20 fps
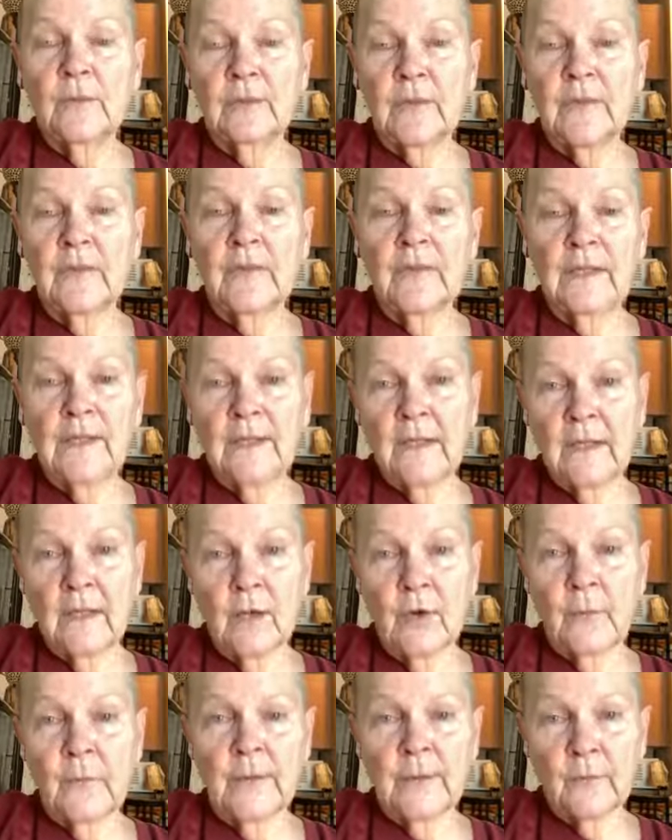just sit at
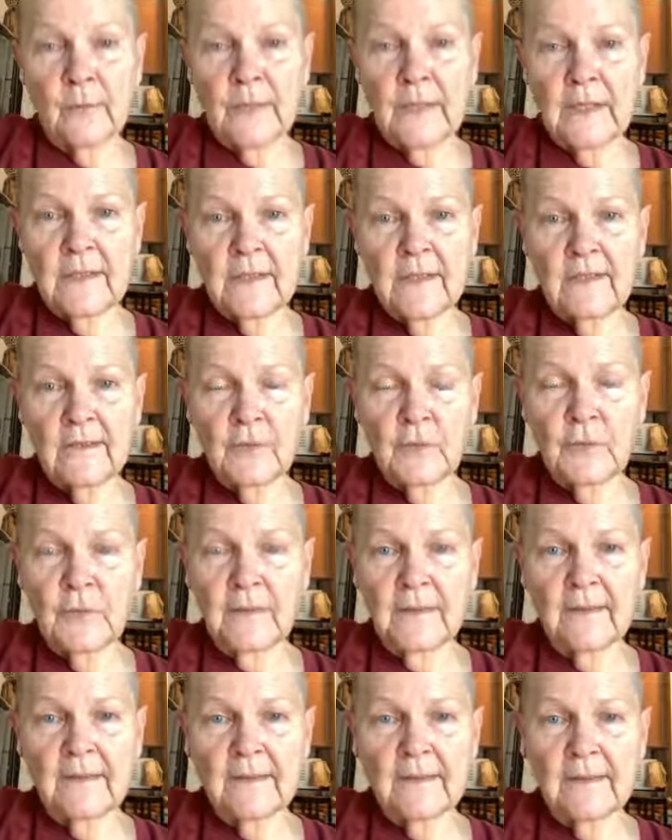home and read the
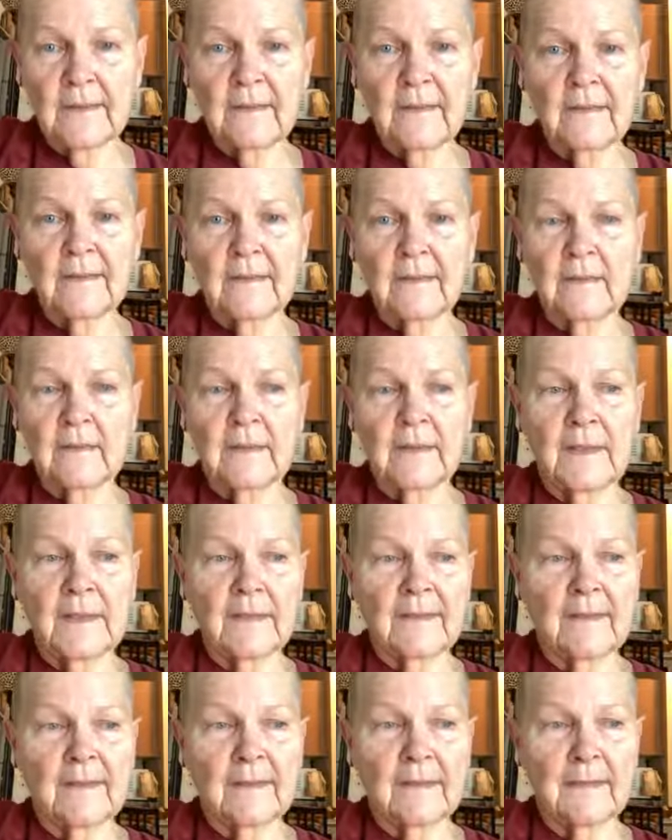suttas
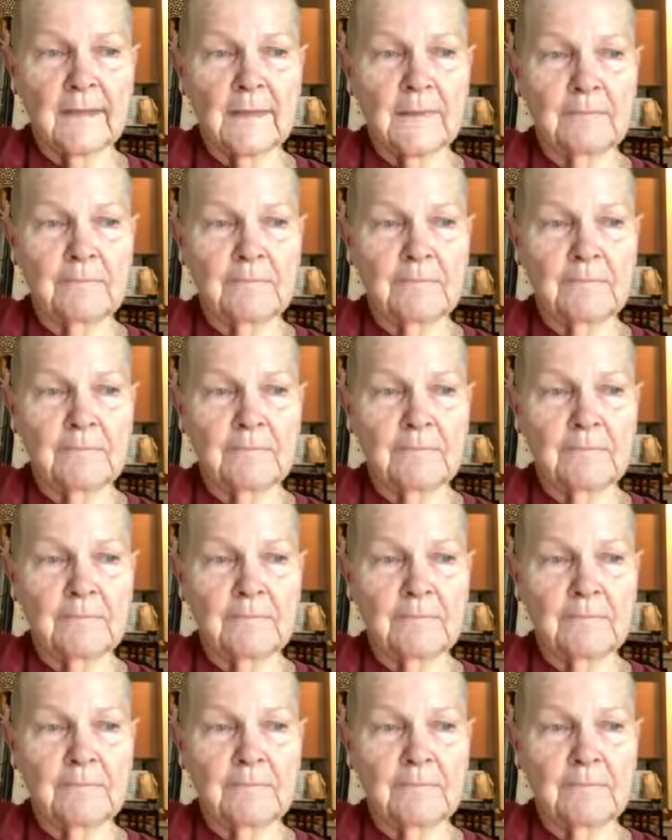is